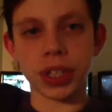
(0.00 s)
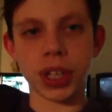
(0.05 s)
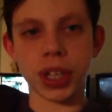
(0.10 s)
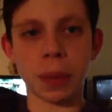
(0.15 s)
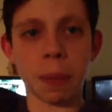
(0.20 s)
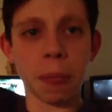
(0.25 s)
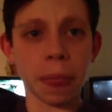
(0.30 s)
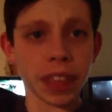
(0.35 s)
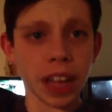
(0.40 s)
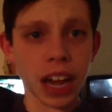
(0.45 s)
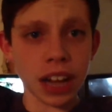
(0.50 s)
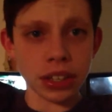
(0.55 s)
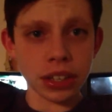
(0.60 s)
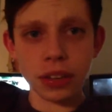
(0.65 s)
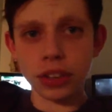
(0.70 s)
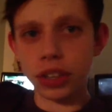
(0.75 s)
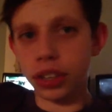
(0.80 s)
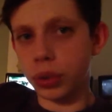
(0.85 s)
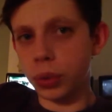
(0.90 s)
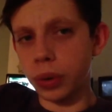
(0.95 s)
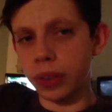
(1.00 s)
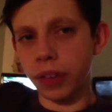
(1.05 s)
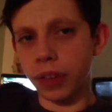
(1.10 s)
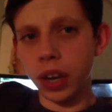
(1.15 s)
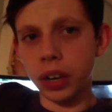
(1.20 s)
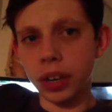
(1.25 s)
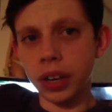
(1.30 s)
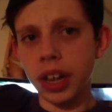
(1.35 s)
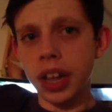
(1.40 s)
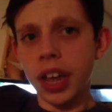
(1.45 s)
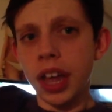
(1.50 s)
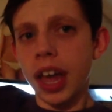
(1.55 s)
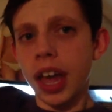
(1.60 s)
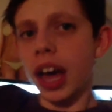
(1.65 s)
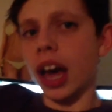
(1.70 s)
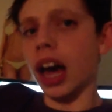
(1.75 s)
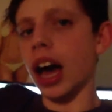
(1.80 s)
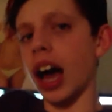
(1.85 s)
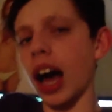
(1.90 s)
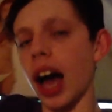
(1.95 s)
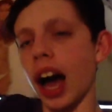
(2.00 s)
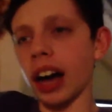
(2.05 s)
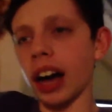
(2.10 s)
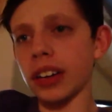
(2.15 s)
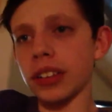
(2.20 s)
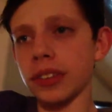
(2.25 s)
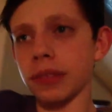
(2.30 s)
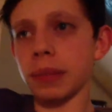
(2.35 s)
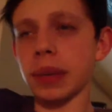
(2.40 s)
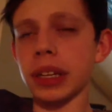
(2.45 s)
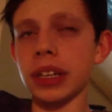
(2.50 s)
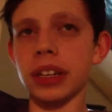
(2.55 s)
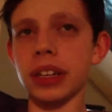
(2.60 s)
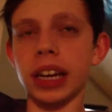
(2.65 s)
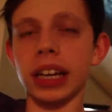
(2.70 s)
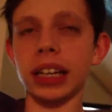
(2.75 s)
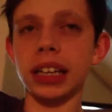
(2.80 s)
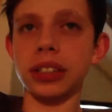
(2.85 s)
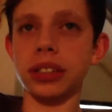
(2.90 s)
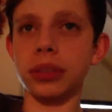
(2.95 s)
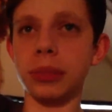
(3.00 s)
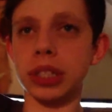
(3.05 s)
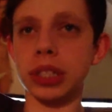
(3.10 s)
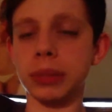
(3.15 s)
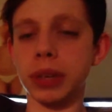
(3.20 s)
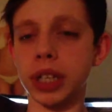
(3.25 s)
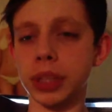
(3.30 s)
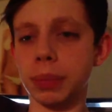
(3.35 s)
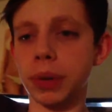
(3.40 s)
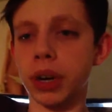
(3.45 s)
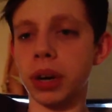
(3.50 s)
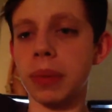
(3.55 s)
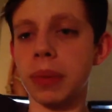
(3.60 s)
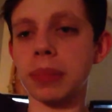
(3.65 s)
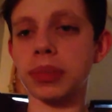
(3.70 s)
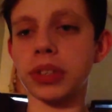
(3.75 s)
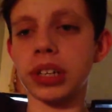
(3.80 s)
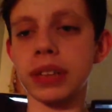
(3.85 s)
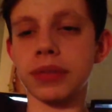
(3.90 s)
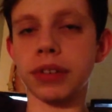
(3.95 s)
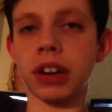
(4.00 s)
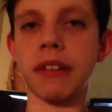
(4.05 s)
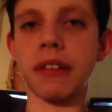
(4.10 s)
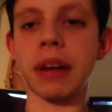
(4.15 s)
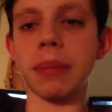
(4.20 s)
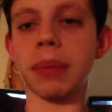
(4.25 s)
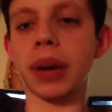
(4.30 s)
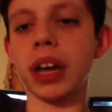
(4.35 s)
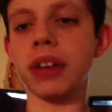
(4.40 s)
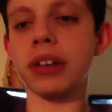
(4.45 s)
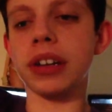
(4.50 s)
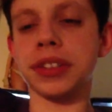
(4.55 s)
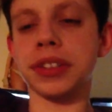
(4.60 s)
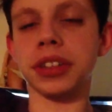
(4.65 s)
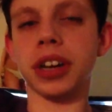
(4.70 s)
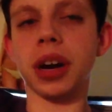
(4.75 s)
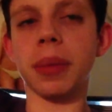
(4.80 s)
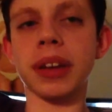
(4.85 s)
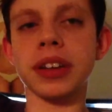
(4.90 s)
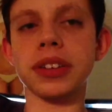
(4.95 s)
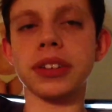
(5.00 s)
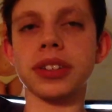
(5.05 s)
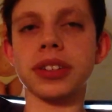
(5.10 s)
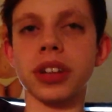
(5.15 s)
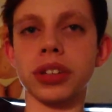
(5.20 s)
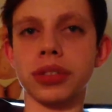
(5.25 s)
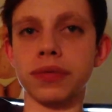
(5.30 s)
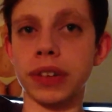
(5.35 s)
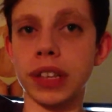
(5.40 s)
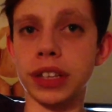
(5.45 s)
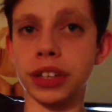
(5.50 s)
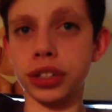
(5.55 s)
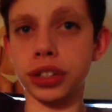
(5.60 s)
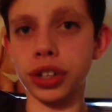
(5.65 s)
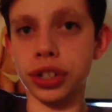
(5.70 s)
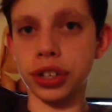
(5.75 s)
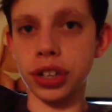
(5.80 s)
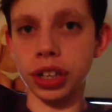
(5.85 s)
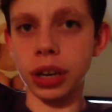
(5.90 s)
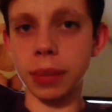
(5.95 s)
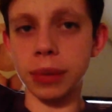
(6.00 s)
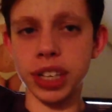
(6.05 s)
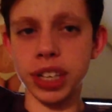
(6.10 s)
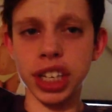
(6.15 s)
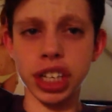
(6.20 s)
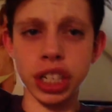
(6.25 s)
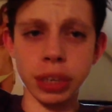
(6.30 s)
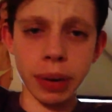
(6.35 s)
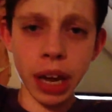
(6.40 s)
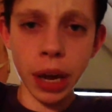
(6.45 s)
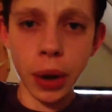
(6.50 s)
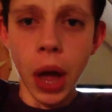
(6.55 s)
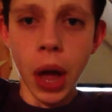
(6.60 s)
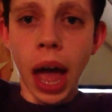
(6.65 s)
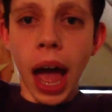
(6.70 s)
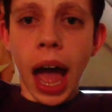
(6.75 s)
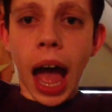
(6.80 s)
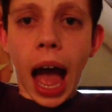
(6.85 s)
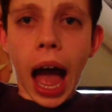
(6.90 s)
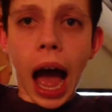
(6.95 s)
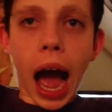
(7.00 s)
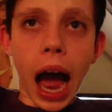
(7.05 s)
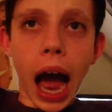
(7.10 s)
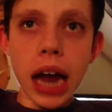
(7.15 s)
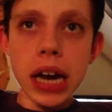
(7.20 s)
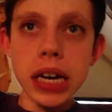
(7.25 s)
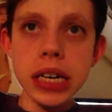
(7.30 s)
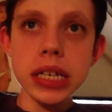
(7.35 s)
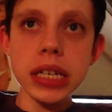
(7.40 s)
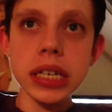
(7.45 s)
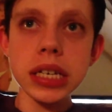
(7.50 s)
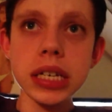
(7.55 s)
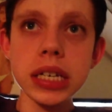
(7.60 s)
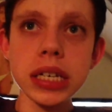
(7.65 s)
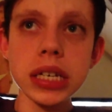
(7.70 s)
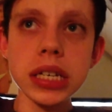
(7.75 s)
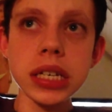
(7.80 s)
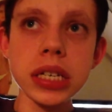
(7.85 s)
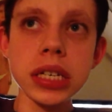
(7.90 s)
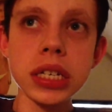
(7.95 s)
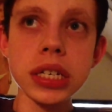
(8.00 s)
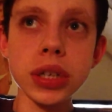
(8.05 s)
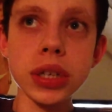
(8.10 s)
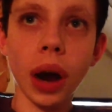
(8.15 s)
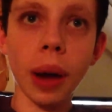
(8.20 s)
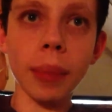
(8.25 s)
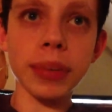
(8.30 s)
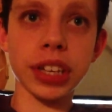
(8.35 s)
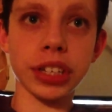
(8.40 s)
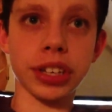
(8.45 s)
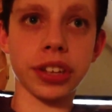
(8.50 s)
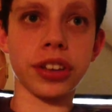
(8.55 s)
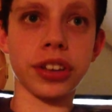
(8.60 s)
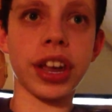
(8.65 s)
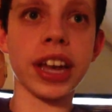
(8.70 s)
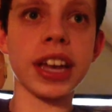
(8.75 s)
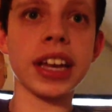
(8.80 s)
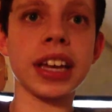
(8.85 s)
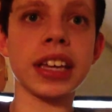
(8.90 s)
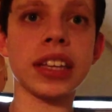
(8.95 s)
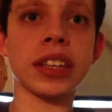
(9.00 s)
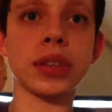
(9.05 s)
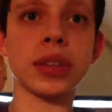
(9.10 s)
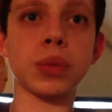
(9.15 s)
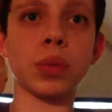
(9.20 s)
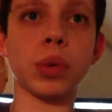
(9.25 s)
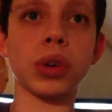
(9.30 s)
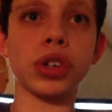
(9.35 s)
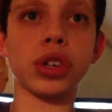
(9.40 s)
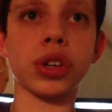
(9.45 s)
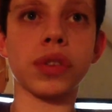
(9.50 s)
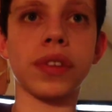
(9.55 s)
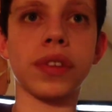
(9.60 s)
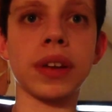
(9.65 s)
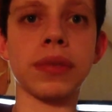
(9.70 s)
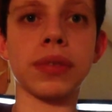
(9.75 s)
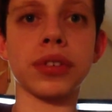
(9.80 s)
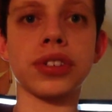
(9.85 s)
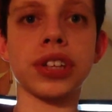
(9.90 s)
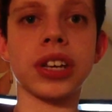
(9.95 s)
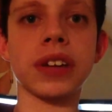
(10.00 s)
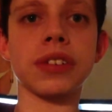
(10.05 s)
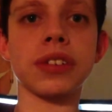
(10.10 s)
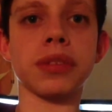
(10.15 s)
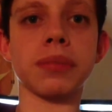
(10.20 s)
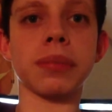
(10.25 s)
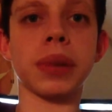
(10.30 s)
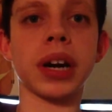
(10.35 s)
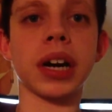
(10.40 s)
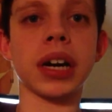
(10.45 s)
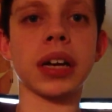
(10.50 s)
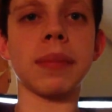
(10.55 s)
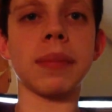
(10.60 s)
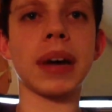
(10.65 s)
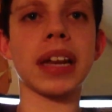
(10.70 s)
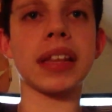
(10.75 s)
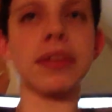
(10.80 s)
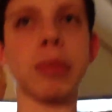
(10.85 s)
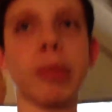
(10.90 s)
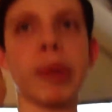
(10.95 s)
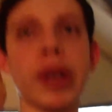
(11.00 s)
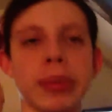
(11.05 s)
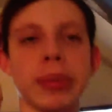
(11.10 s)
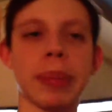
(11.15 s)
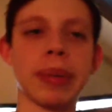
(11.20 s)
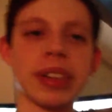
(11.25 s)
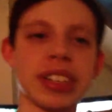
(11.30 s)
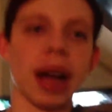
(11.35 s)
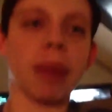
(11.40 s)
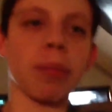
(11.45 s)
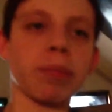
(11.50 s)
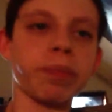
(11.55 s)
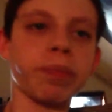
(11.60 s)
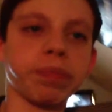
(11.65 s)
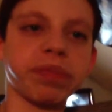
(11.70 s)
So, guys, I hope you enjoyed this quick vlog. I've been Alex from Mr. Mars Bar. Remember to leave a like button below, leave some comments, start some friendly discussion in the comment section below. The comment section of the day is, what's your favourite series of mine? My name's Mr. Mars Bar. Peace out.